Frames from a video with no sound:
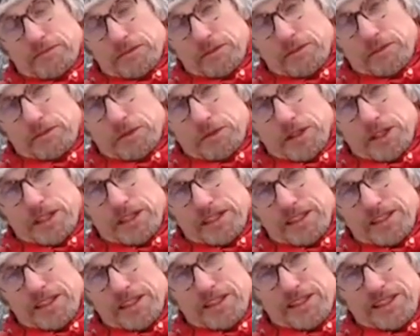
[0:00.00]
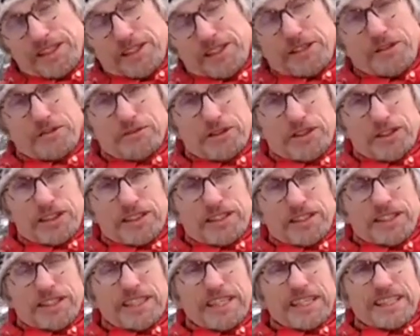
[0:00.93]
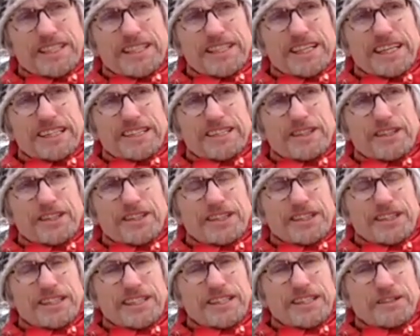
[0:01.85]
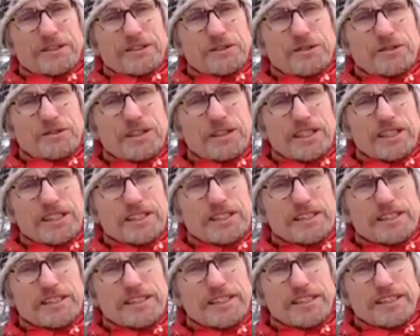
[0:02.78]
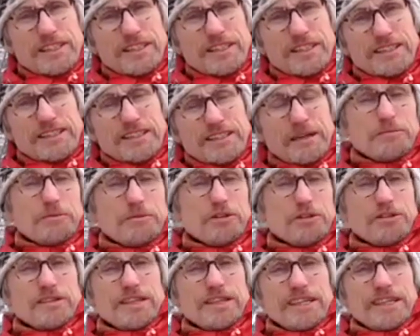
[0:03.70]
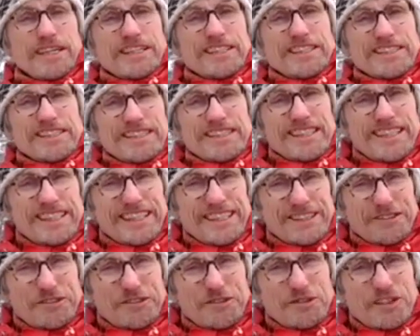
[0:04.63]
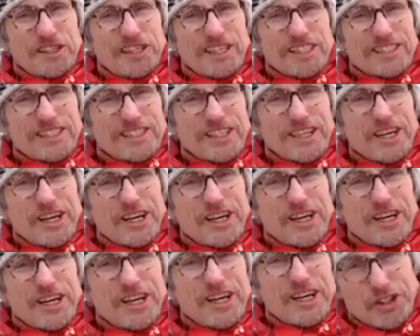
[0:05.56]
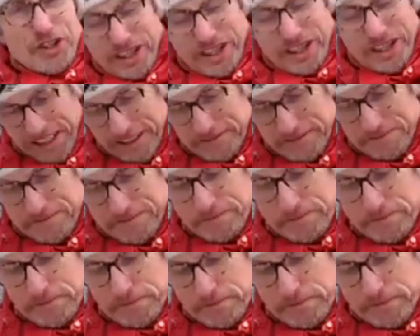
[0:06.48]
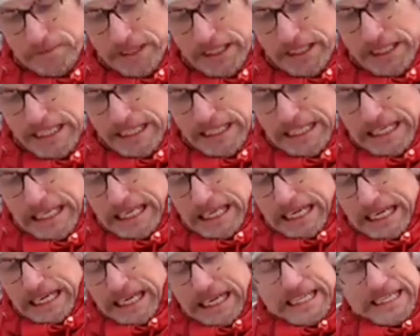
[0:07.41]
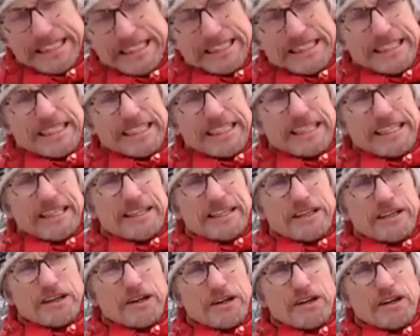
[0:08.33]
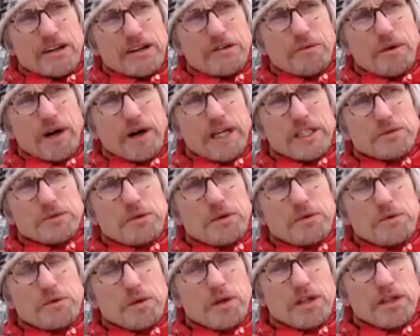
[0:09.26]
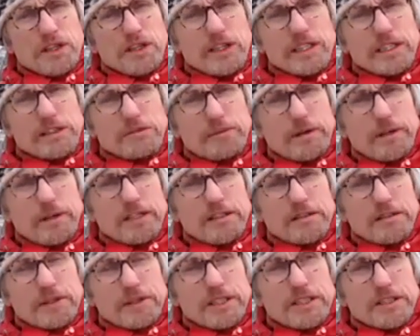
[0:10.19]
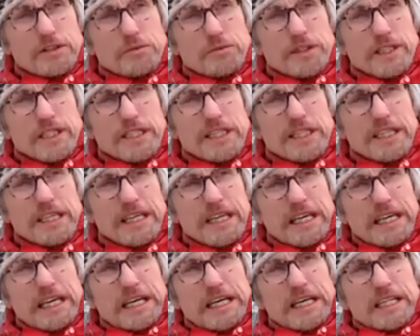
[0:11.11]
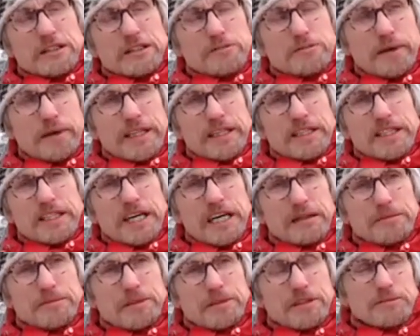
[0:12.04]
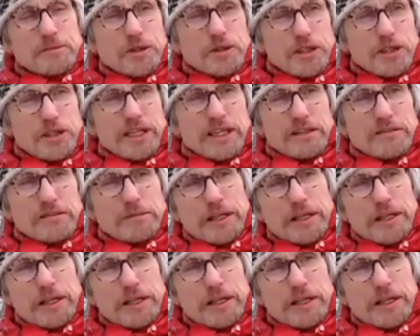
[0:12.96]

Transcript: the walk on the conference, and that turned into this uh, chapter and uh, into this talk. And uh, whilst we were walking this pilgrimage, we spent time in the morning